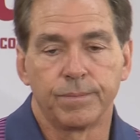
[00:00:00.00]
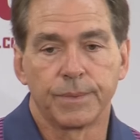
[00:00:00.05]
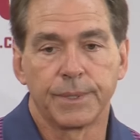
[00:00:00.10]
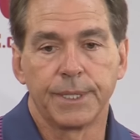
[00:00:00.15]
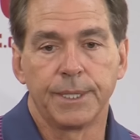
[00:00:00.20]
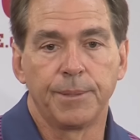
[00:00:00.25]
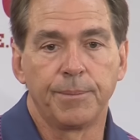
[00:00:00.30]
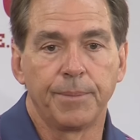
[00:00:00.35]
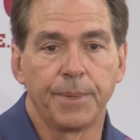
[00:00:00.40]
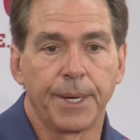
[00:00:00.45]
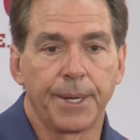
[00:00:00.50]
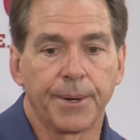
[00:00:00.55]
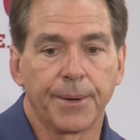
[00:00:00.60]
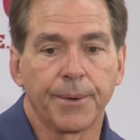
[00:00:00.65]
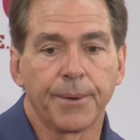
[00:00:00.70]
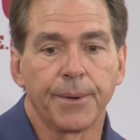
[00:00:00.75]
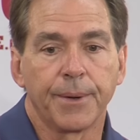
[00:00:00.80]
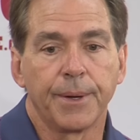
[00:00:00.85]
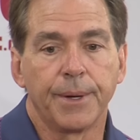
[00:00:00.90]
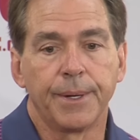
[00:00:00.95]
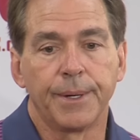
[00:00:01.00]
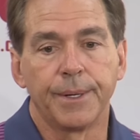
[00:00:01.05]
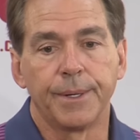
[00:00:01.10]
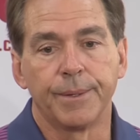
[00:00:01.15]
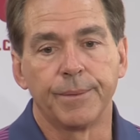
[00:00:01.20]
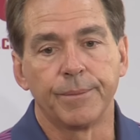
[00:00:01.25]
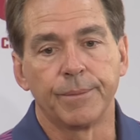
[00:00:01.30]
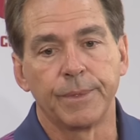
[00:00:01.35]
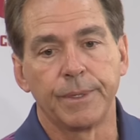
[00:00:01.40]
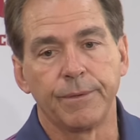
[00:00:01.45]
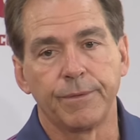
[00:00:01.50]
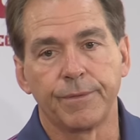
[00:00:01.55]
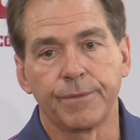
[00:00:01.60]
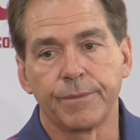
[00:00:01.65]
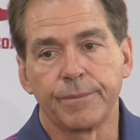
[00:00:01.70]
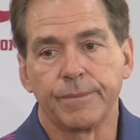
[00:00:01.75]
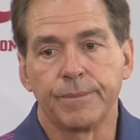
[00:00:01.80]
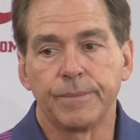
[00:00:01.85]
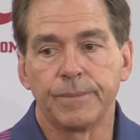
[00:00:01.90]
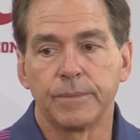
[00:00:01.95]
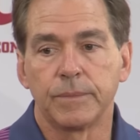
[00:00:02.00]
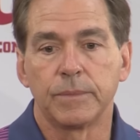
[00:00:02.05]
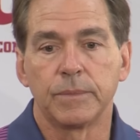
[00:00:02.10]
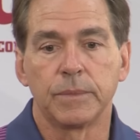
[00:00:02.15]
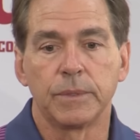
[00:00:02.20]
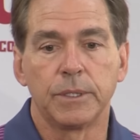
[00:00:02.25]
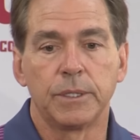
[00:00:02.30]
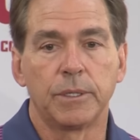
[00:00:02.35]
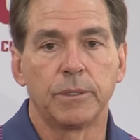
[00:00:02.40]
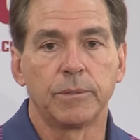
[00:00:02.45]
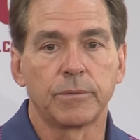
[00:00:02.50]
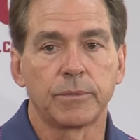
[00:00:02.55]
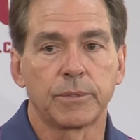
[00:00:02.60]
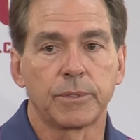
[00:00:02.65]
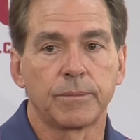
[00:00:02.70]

getting better. We've, you know,